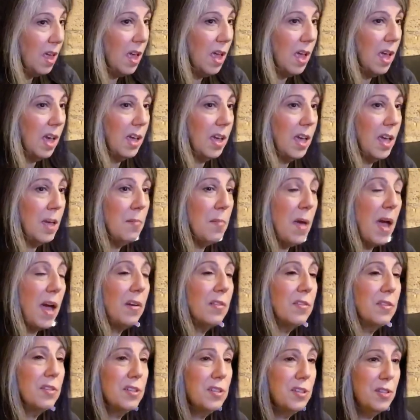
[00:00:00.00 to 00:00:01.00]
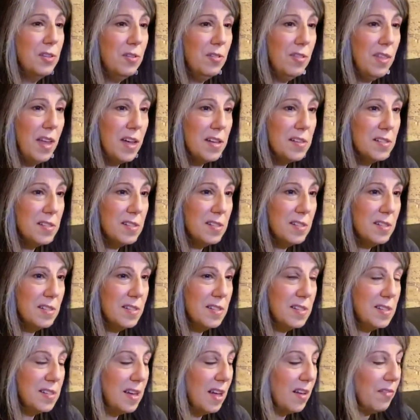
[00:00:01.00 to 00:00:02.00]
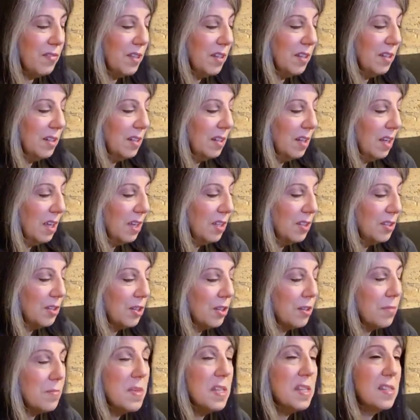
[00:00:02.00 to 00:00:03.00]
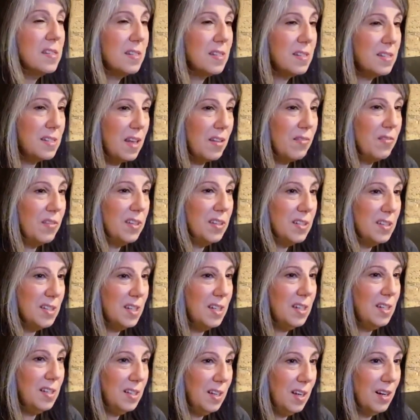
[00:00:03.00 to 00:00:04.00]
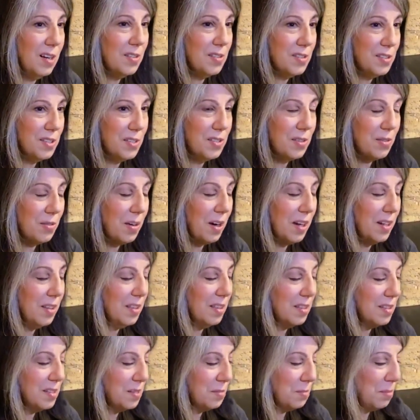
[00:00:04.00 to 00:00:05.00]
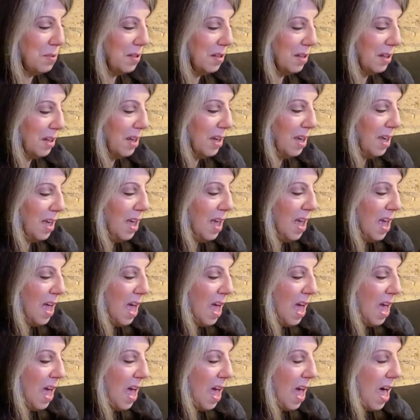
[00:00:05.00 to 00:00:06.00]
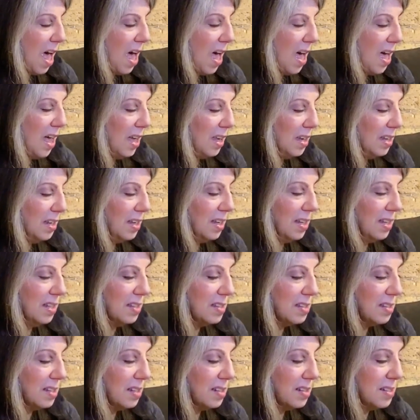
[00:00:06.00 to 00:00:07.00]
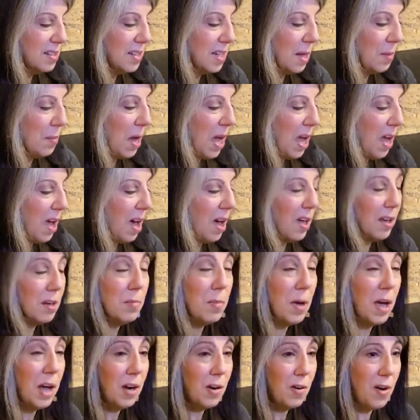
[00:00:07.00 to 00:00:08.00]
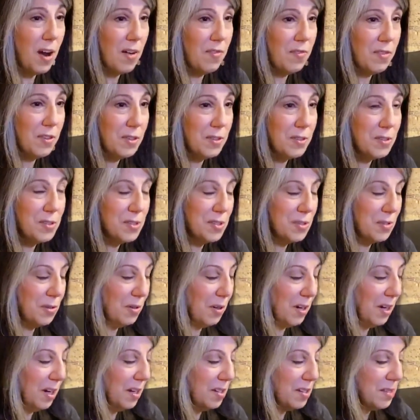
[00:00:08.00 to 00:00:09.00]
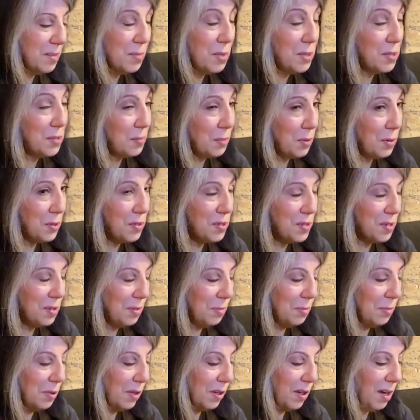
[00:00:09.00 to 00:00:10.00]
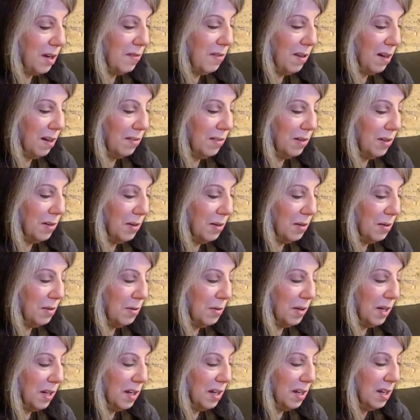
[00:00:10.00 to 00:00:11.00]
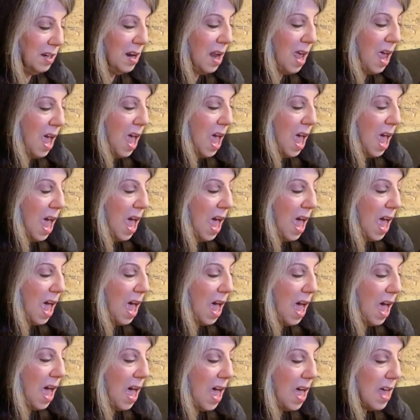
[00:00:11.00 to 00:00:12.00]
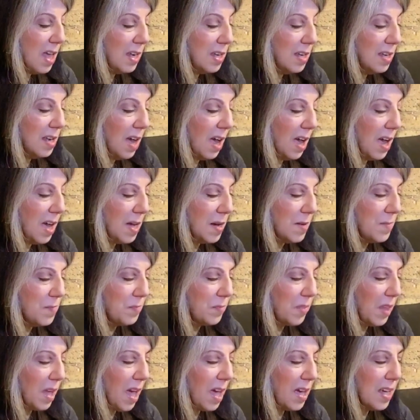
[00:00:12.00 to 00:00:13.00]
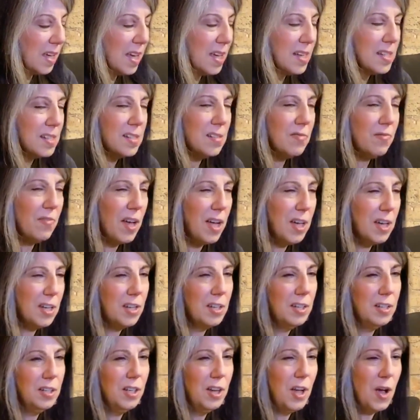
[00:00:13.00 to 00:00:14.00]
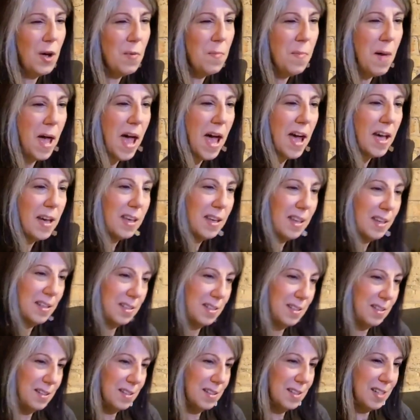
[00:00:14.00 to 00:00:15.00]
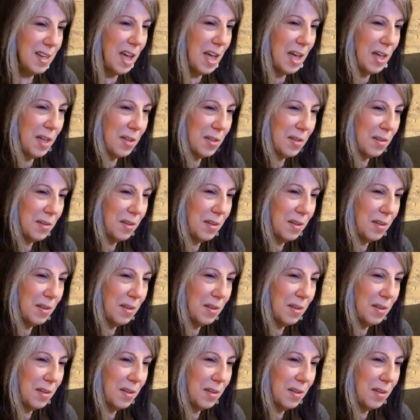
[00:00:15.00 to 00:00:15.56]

It came out in 2007. It took me 17 years to write this book. And it's a semi-autobiographical story. It's the most personal book I've ever written. And um, I guess if I could go back and tell